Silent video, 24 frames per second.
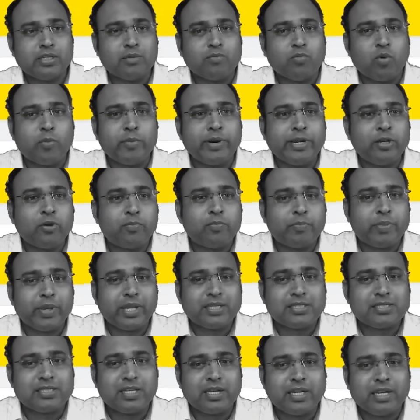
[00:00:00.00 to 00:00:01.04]
The moment you
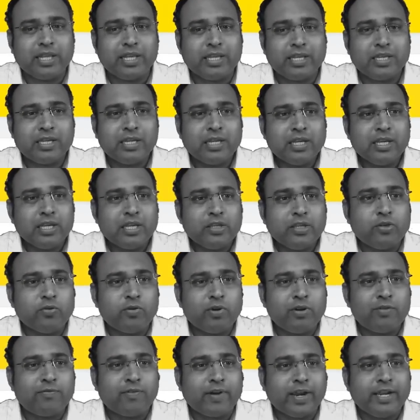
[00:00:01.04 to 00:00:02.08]
paste the link, you
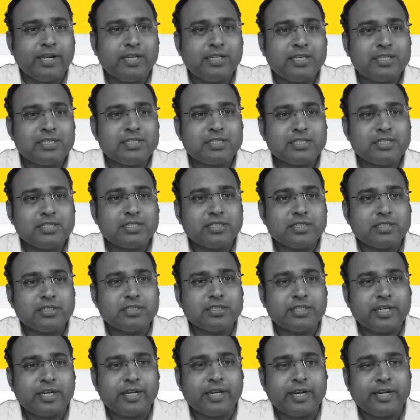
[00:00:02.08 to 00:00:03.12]
will find this
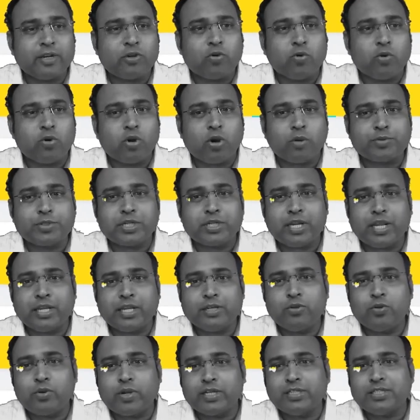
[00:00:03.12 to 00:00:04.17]
generate code option
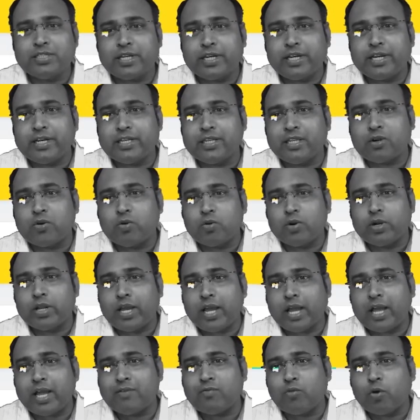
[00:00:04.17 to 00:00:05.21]
and you can generate the code.
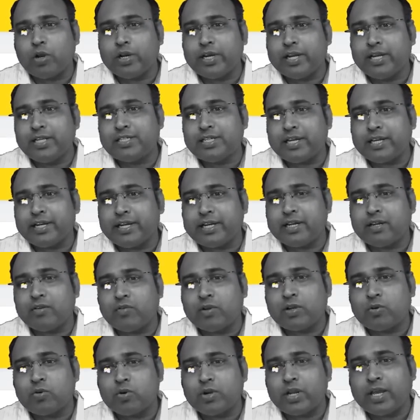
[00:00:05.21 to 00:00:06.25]
I have already generated
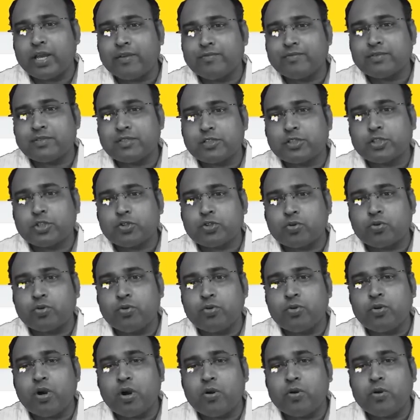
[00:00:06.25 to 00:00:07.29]
one code. I have shown
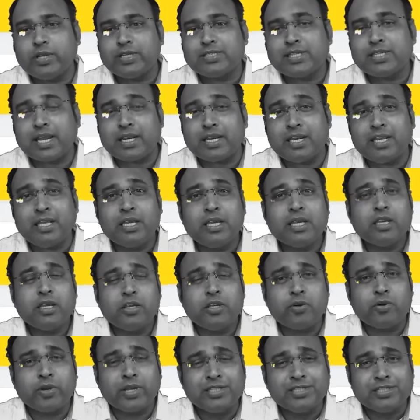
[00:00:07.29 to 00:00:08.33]
you how exactly
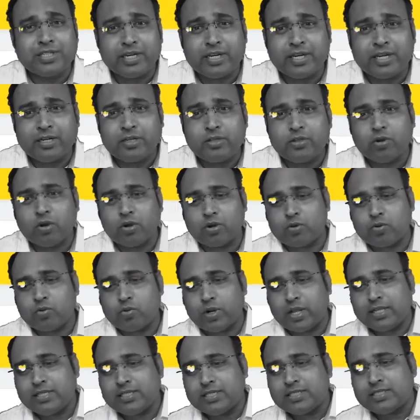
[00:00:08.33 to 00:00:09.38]
you can generate your
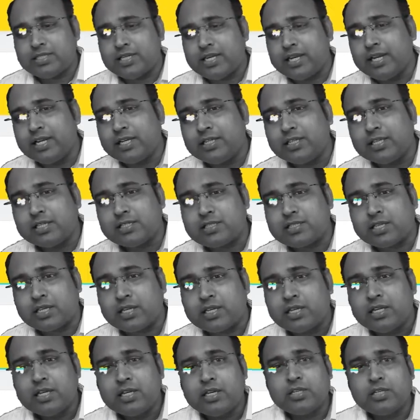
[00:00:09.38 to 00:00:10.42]
code. I'll just delete this
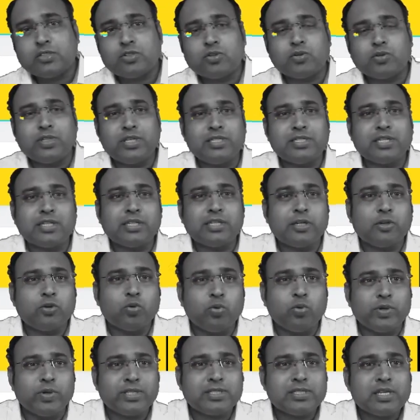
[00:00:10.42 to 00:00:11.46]
thing. So these are the two
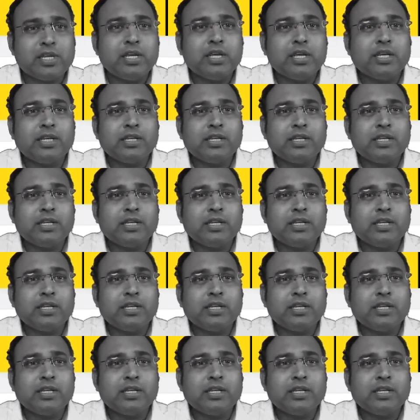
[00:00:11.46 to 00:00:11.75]
ways.